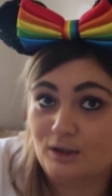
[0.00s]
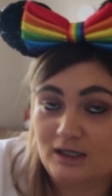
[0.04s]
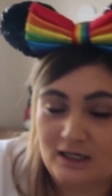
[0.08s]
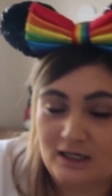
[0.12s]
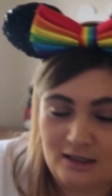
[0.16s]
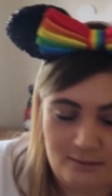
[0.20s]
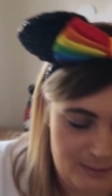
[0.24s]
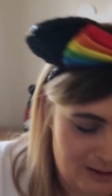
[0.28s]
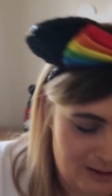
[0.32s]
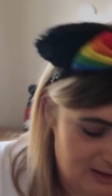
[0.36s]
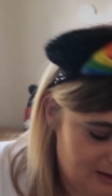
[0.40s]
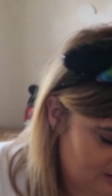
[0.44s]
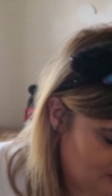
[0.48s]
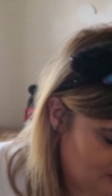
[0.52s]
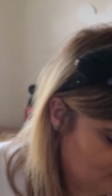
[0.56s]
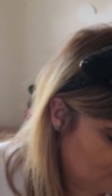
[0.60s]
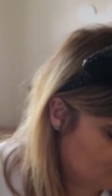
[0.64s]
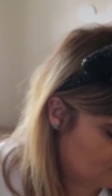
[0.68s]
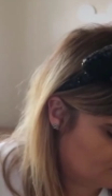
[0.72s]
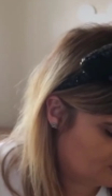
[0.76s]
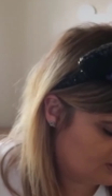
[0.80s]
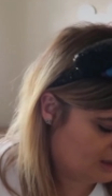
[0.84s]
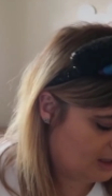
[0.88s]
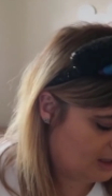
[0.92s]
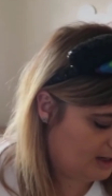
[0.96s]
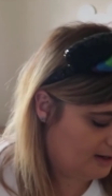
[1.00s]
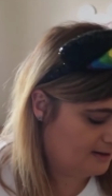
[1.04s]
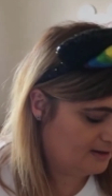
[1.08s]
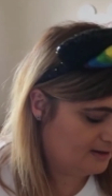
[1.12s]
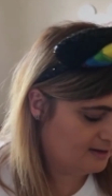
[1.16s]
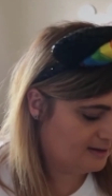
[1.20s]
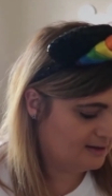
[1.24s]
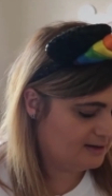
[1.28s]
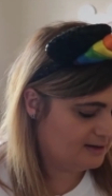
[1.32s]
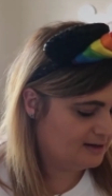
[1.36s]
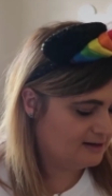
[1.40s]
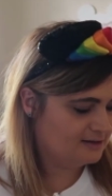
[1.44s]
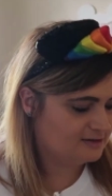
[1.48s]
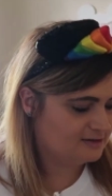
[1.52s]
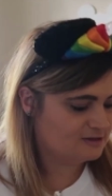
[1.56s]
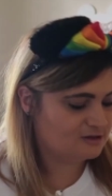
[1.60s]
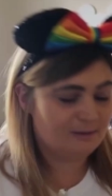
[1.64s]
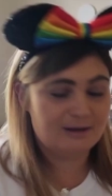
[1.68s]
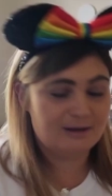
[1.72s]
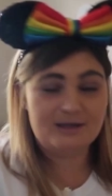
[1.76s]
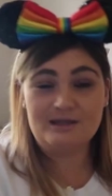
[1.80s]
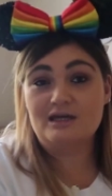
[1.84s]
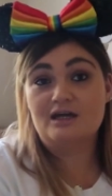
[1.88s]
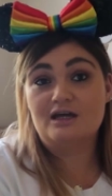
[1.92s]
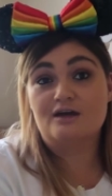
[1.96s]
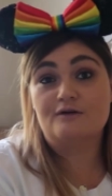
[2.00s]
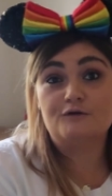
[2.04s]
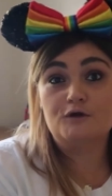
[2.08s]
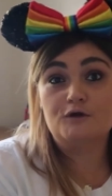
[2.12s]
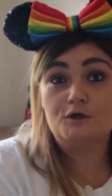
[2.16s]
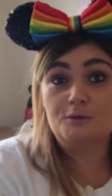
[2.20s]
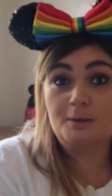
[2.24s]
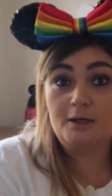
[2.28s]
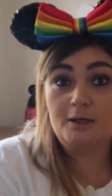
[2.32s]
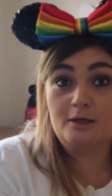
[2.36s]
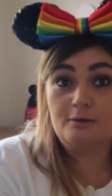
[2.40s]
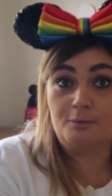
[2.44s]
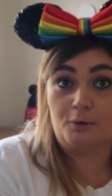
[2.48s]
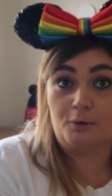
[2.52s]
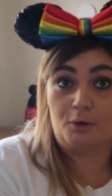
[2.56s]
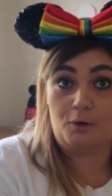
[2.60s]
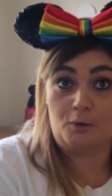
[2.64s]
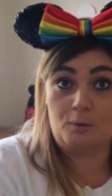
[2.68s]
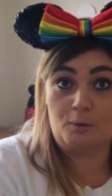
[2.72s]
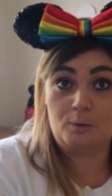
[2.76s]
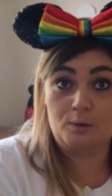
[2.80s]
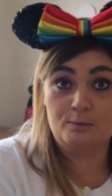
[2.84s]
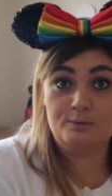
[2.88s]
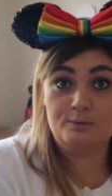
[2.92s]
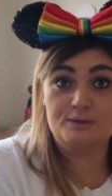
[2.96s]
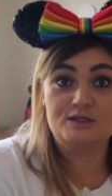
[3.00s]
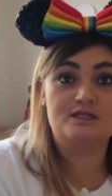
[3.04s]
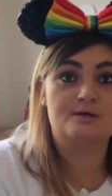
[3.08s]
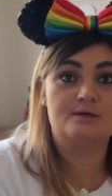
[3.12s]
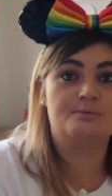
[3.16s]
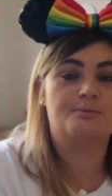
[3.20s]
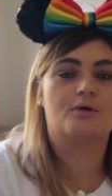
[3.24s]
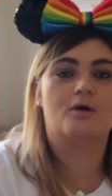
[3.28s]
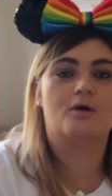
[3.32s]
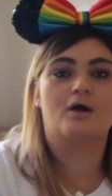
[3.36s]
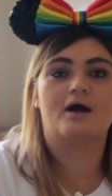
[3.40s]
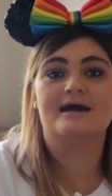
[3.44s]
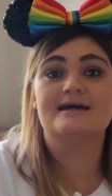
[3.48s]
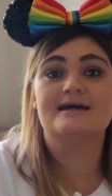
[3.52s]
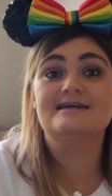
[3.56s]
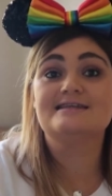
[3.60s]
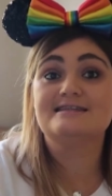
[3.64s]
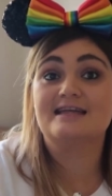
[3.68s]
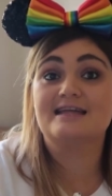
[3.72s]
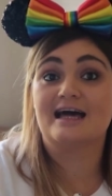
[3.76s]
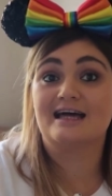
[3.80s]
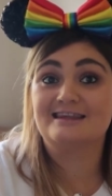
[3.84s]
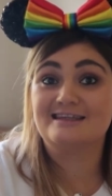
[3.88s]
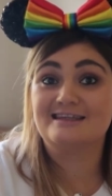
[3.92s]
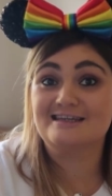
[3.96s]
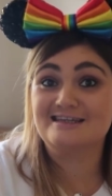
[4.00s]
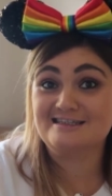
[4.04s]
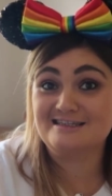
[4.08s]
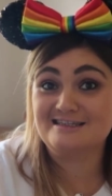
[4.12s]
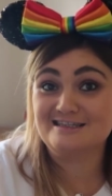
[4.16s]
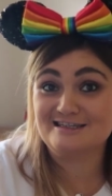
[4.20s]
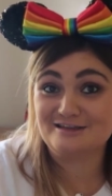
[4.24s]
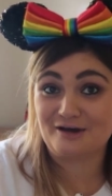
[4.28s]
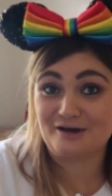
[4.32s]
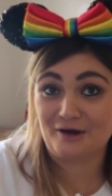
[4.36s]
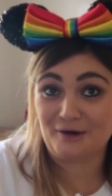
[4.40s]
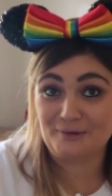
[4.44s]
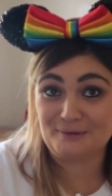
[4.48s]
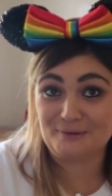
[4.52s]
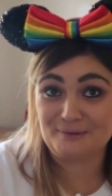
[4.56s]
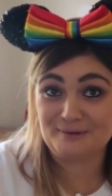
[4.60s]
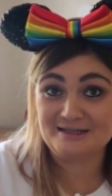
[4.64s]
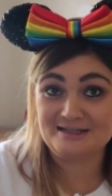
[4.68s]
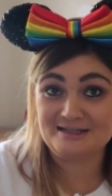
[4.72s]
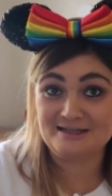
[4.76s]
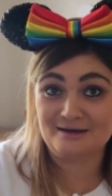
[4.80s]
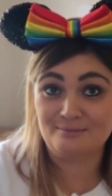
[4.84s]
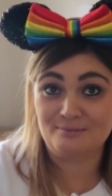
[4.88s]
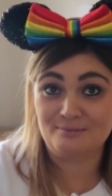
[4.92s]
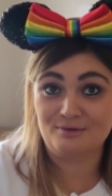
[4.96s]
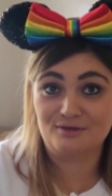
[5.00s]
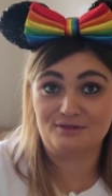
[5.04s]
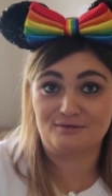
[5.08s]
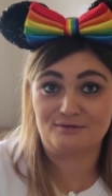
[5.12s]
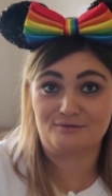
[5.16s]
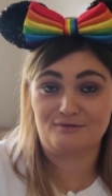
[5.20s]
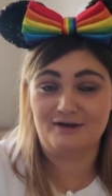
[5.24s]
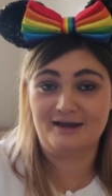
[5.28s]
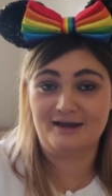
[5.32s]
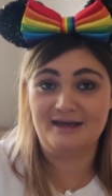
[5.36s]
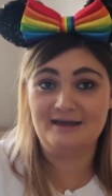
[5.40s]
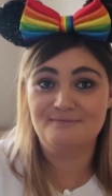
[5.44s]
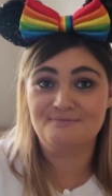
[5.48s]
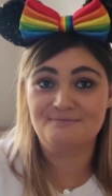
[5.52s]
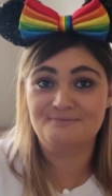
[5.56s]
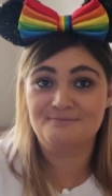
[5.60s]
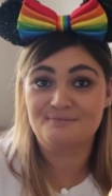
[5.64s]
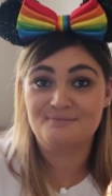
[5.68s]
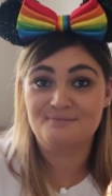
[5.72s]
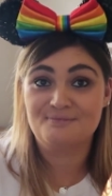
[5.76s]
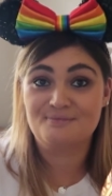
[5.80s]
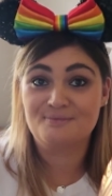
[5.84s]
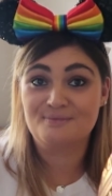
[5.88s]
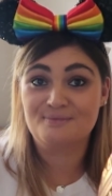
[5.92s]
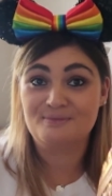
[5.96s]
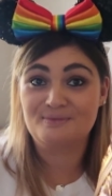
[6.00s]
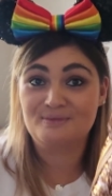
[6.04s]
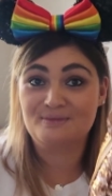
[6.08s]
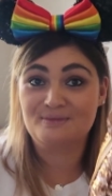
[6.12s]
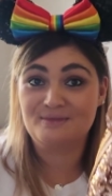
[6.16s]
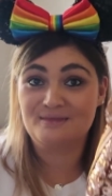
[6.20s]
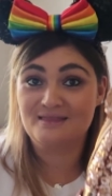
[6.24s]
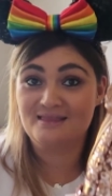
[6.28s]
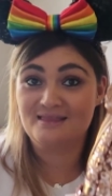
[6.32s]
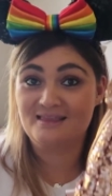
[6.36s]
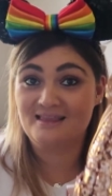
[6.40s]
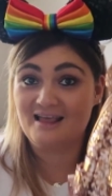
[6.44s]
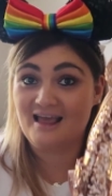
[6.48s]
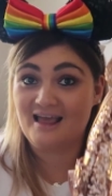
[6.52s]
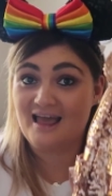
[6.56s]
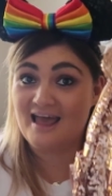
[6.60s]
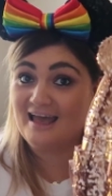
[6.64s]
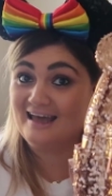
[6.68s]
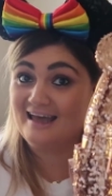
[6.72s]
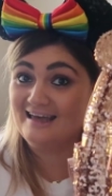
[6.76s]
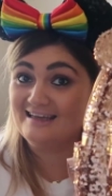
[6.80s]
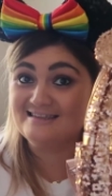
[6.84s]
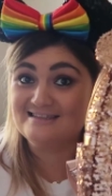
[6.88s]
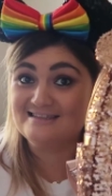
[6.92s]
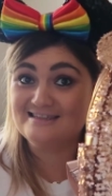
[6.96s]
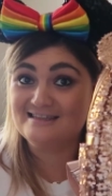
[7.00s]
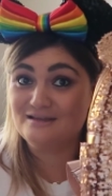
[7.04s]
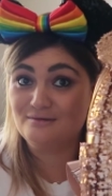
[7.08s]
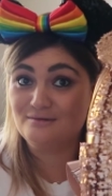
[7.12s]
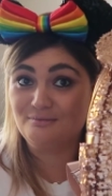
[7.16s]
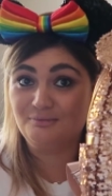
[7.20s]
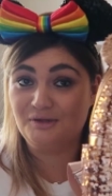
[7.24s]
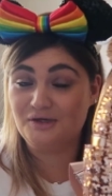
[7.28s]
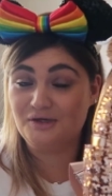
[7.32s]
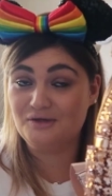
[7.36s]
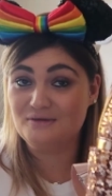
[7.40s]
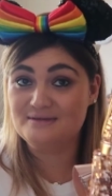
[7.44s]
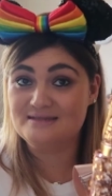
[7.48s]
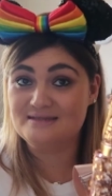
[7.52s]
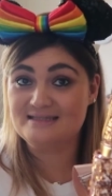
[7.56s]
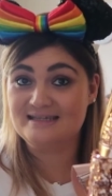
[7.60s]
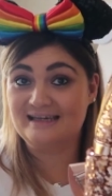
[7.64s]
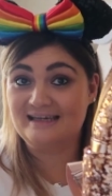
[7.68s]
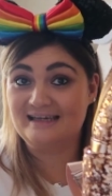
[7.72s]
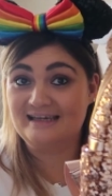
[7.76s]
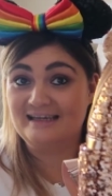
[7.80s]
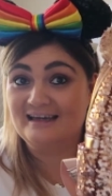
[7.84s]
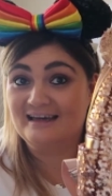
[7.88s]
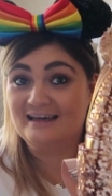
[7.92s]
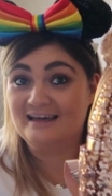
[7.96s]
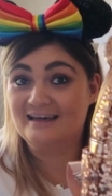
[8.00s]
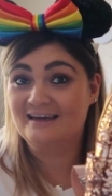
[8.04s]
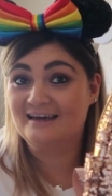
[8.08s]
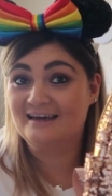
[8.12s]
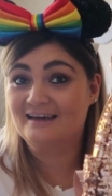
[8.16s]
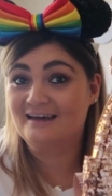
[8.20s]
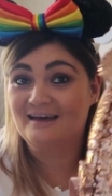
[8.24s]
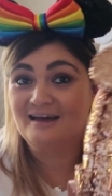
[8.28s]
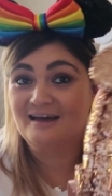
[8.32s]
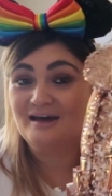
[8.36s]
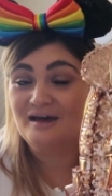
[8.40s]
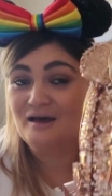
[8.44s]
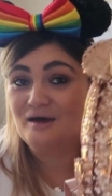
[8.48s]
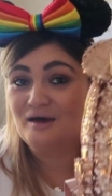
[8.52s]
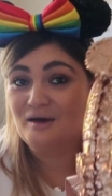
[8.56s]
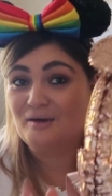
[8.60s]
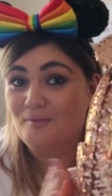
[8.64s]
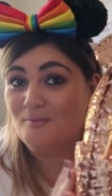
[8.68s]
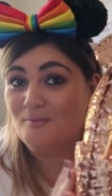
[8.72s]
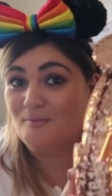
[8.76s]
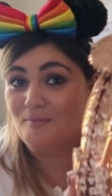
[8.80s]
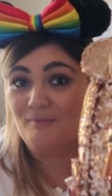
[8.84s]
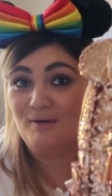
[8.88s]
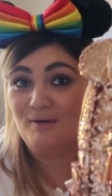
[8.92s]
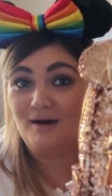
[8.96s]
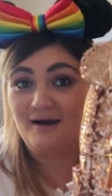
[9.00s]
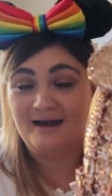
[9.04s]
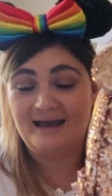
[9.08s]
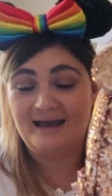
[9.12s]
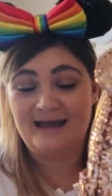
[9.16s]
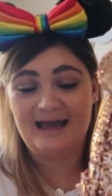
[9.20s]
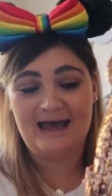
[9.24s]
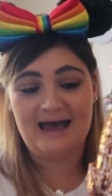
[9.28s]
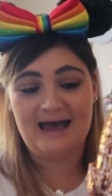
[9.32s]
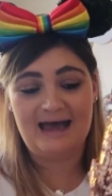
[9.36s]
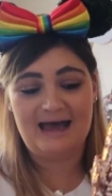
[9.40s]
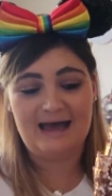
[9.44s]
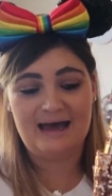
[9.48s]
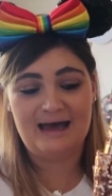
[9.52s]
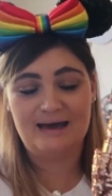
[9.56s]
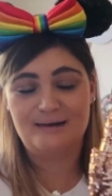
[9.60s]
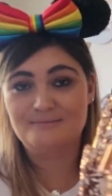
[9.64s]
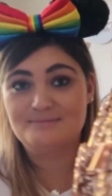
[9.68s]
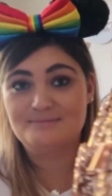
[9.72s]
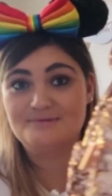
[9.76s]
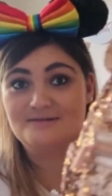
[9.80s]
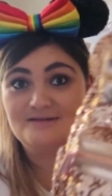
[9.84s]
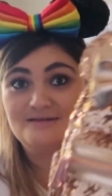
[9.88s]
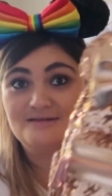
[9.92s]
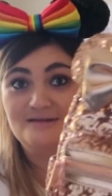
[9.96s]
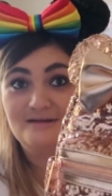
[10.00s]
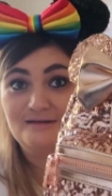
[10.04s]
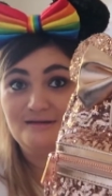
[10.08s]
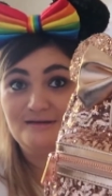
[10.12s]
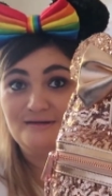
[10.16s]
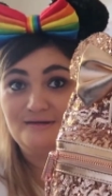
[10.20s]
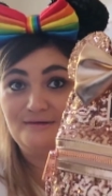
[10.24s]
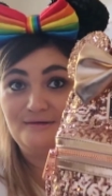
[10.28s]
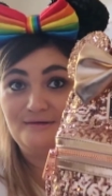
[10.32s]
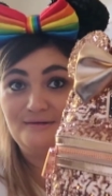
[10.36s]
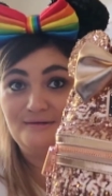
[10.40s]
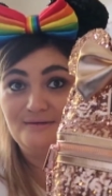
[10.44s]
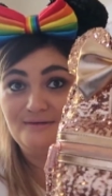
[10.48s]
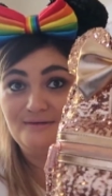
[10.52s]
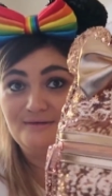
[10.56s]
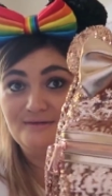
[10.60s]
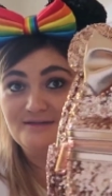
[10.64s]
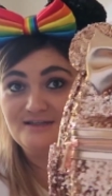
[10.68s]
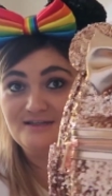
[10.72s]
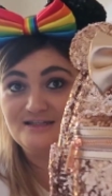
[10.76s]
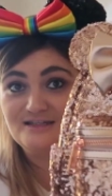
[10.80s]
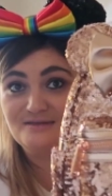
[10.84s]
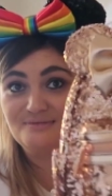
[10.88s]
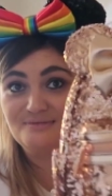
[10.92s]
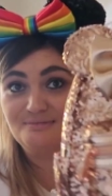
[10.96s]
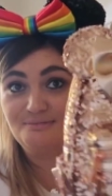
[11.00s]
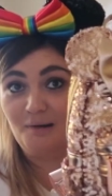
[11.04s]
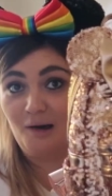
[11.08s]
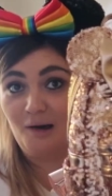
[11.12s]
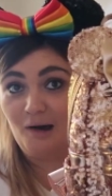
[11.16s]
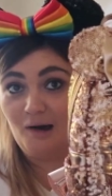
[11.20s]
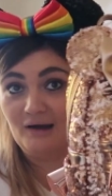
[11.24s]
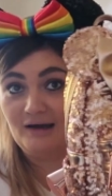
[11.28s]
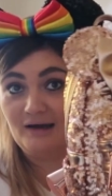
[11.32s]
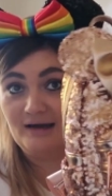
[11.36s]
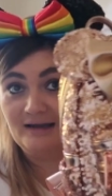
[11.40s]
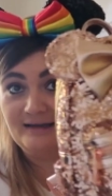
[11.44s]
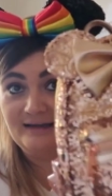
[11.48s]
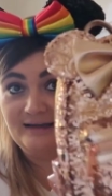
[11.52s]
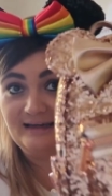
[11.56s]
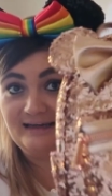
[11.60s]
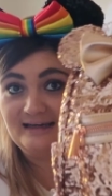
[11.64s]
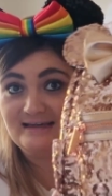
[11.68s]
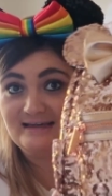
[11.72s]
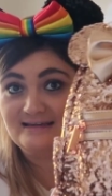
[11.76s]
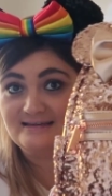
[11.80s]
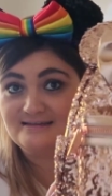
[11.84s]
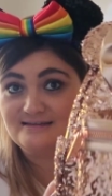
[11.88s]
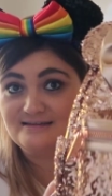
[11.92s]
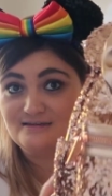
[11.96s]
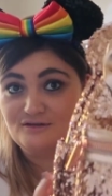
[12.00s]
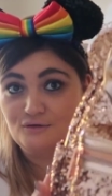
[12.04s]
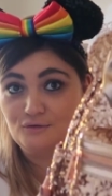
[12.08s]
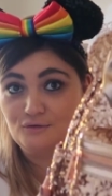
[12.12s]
going to keep it in the order. So I think a few people will be surprised that this is only number 3. It's the beauty, my absolute sparkliest,